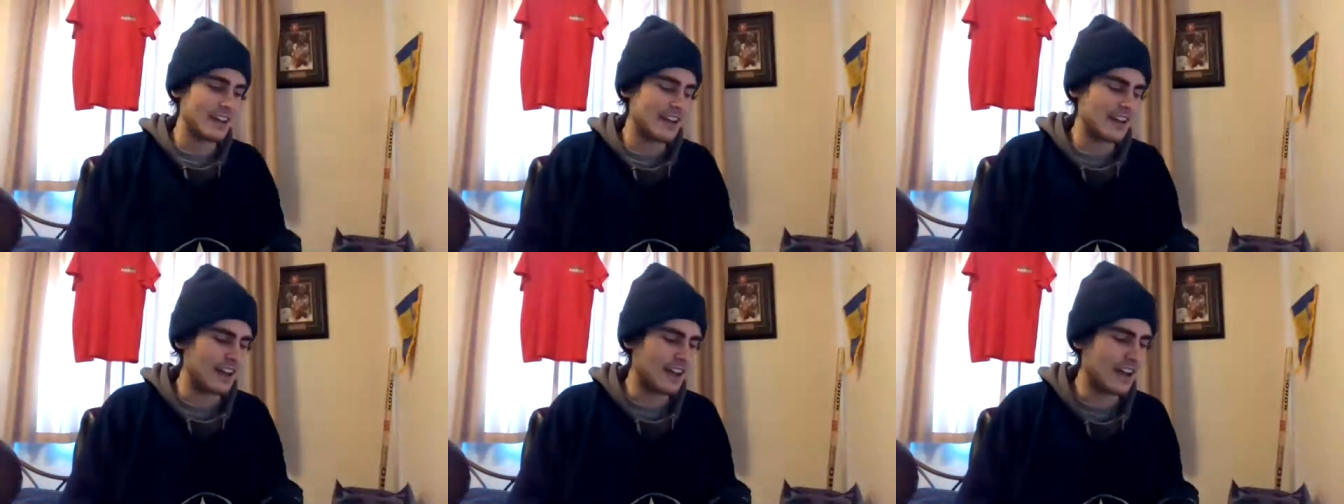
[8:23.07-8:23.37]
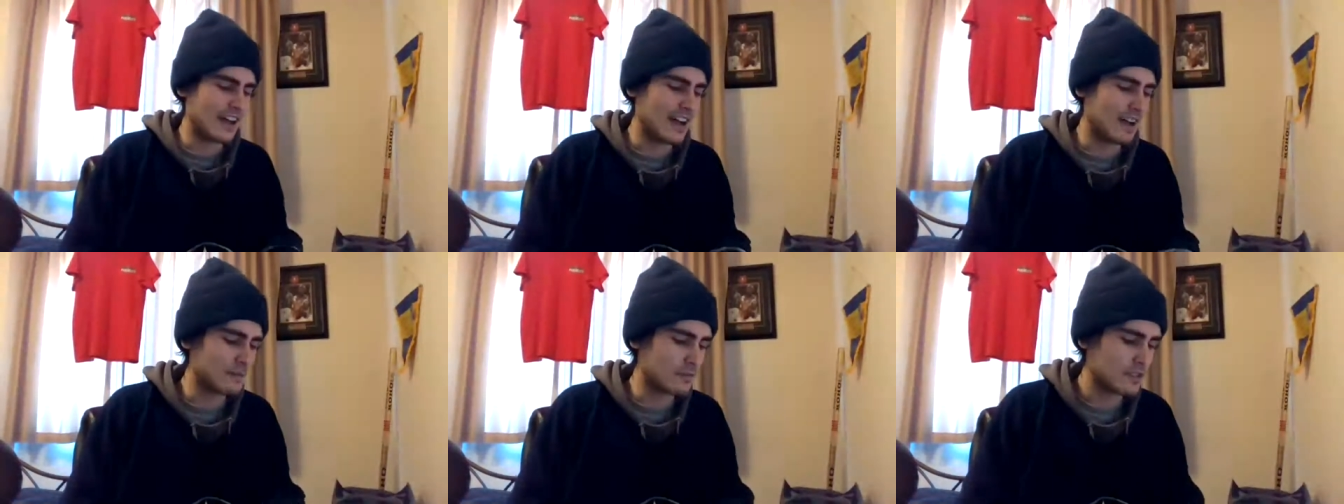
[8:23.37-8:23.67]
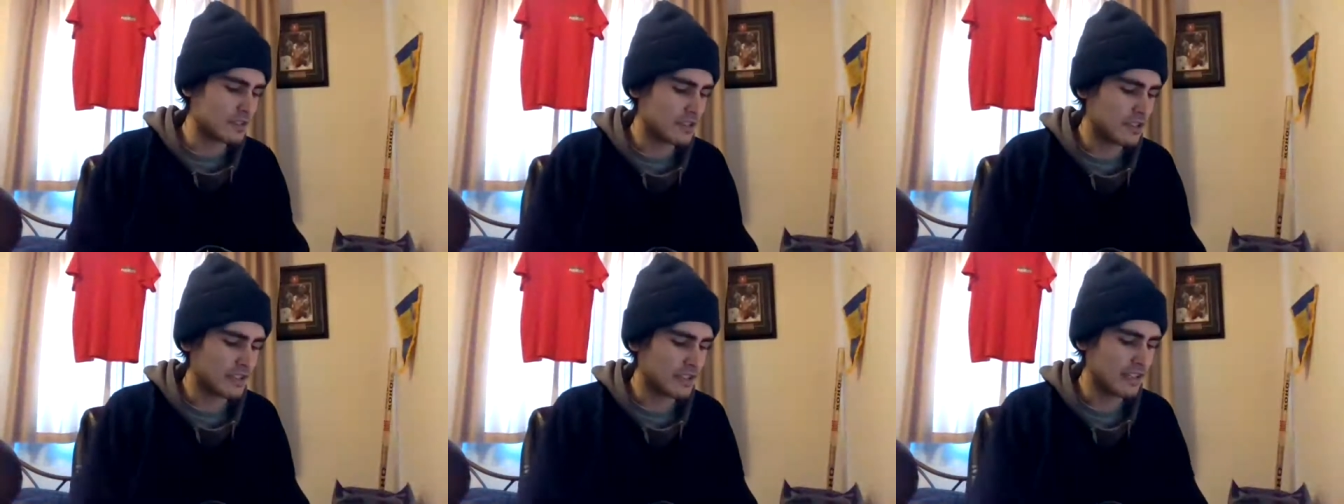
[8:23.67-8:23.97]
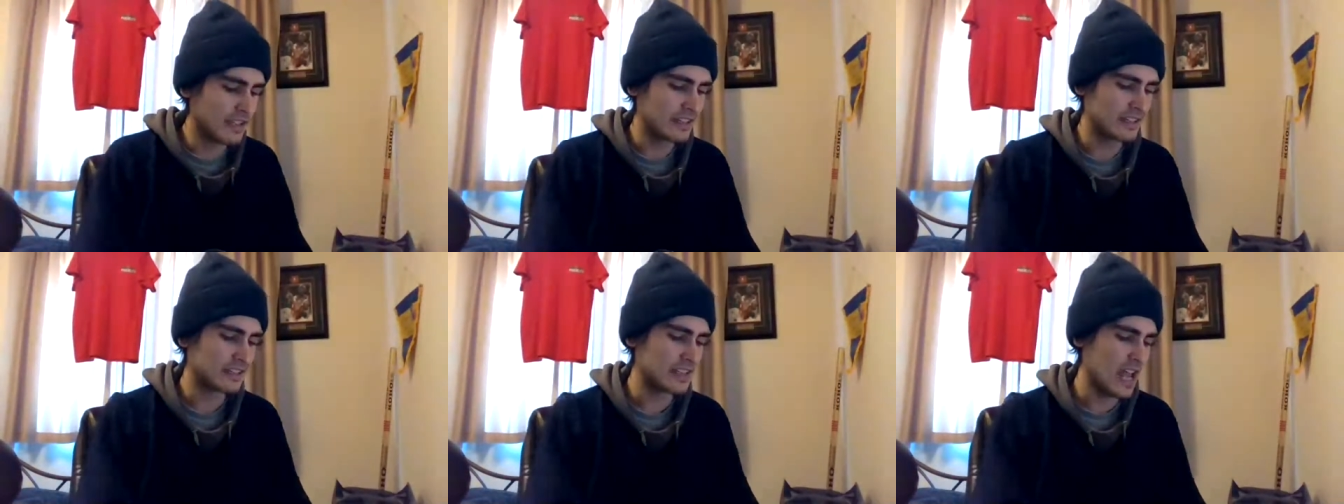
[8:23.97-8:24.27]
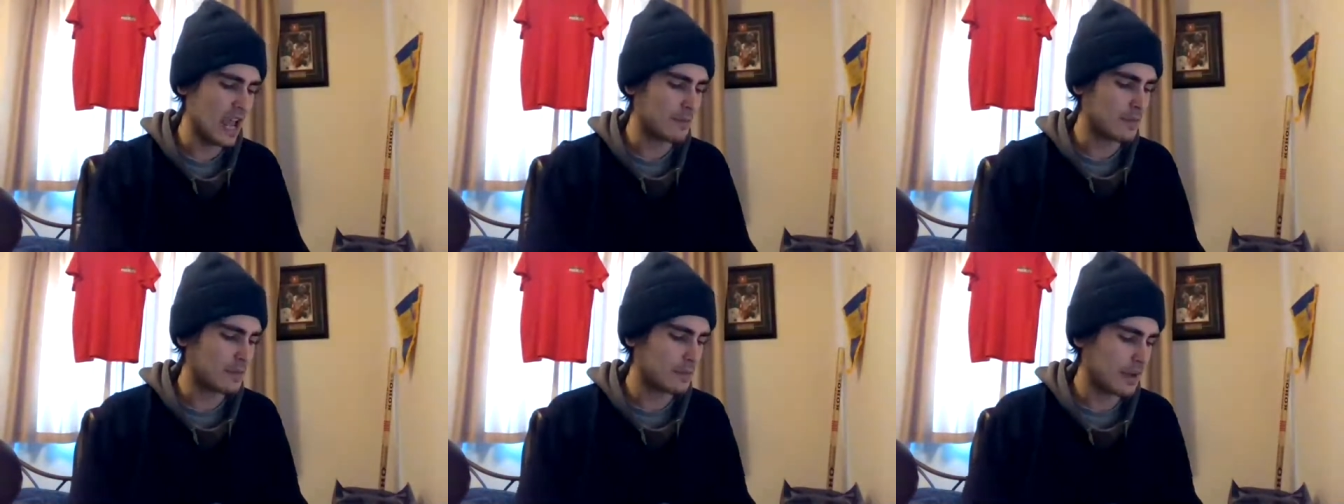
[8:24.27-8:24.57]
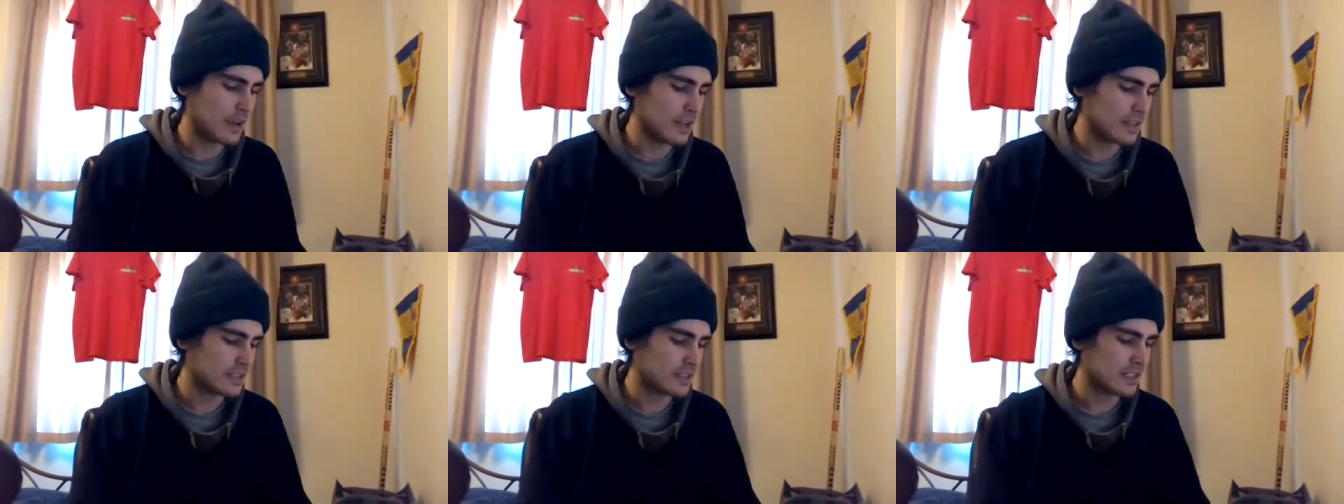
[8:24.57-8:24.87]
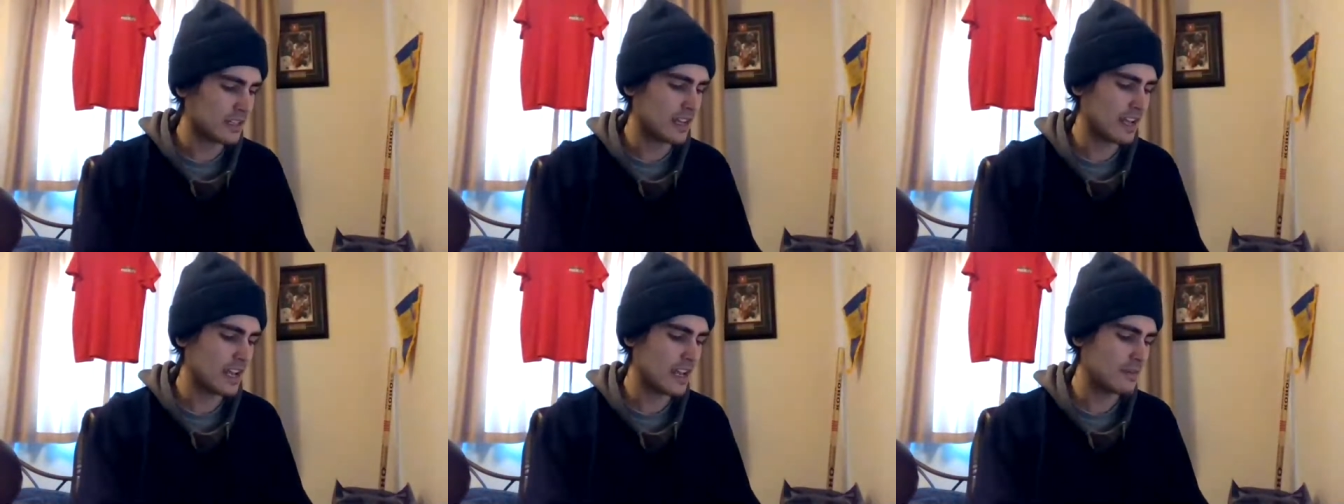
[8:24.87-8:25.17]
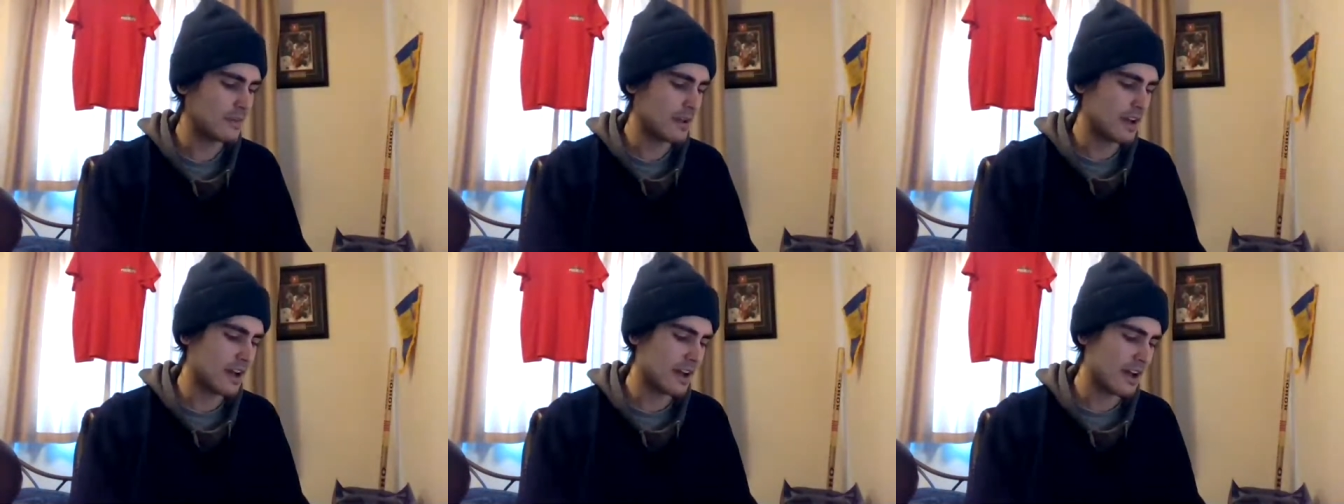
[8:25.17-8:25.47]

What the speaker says: I'm just looking at this Tampa-Boston game.